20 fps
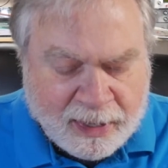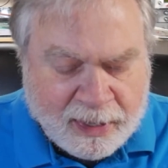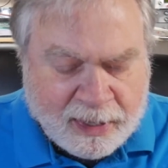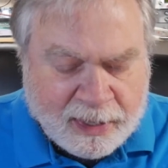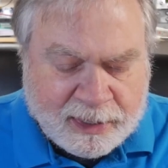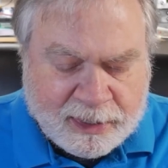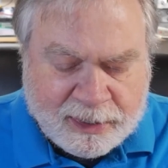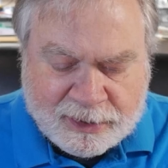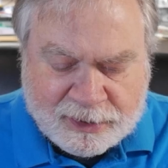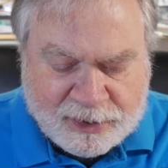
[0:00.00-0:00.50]

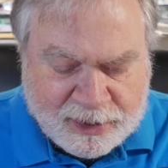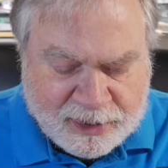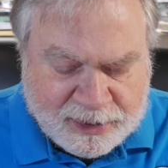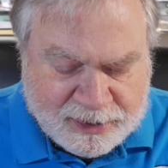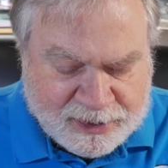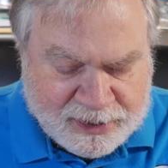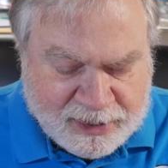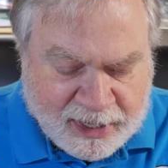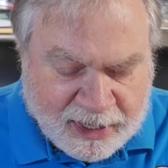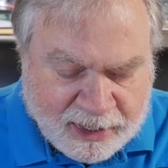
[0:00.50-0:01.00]
and it just
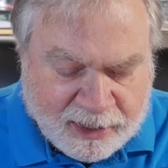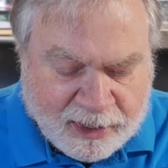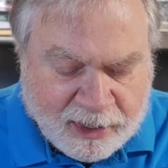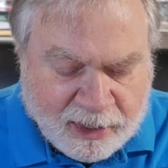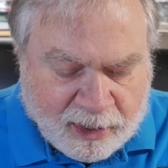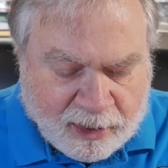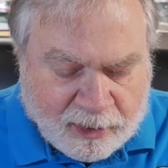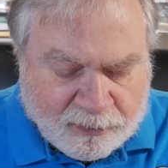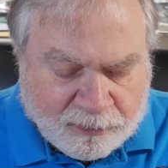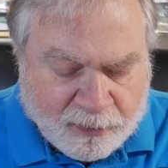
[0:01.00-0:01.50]
said,
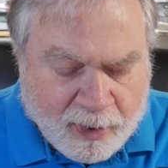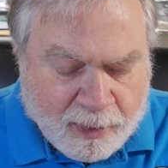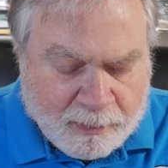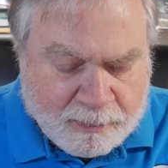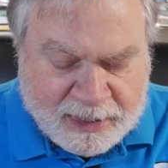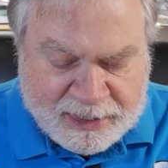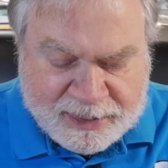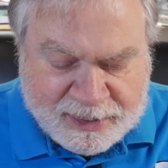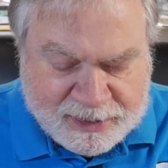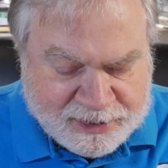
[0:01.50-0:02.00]
From
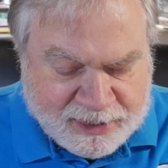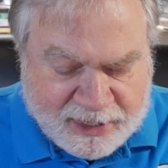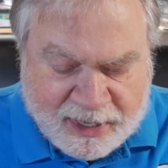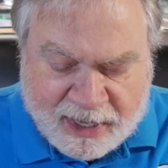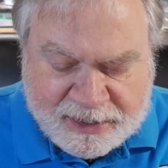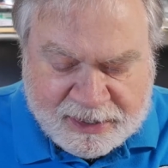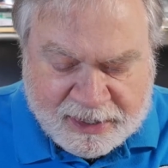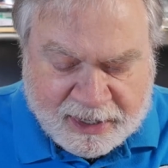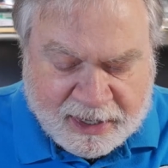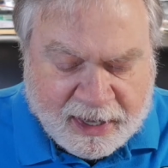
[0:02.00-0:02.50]
a
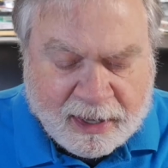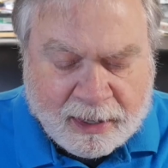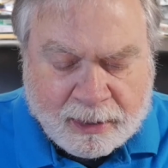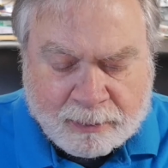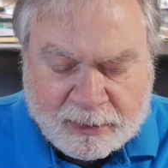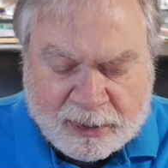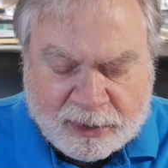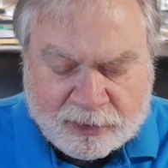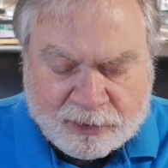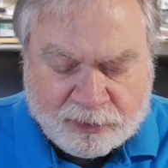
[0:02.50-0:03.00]
Dyslexic Ham
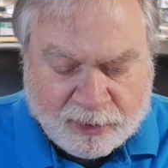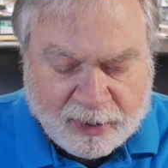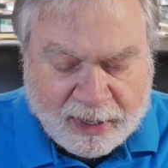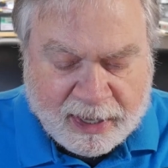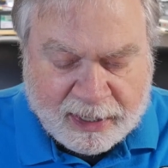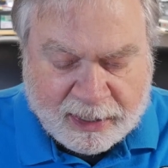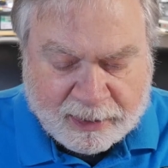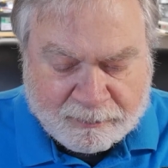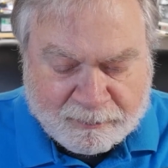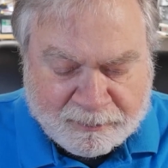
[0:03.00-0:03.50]
in
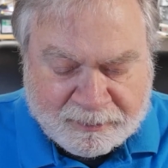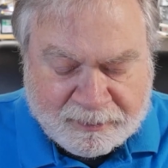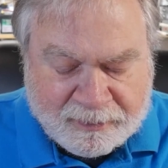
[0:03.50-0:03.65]
Training.